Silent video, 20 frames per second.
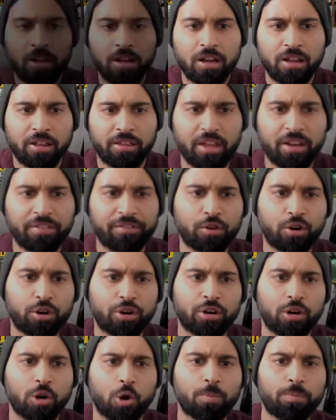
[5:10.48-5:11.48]
And there's a
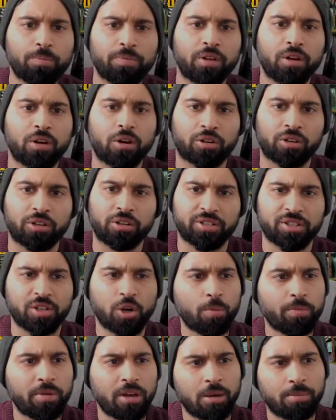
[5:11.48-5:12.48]
lot going on
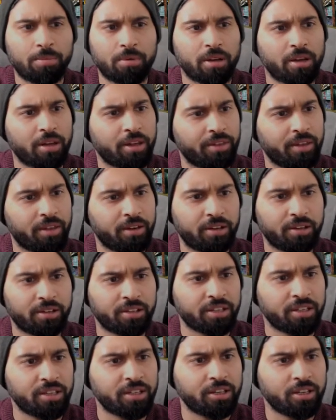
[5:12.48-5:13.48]
in this industry,
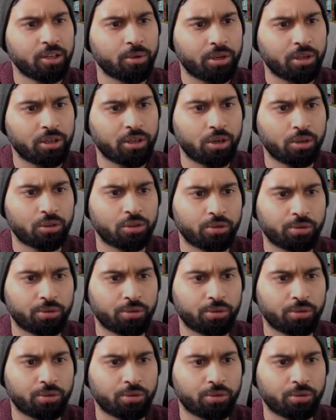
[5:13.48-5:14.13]
just so, so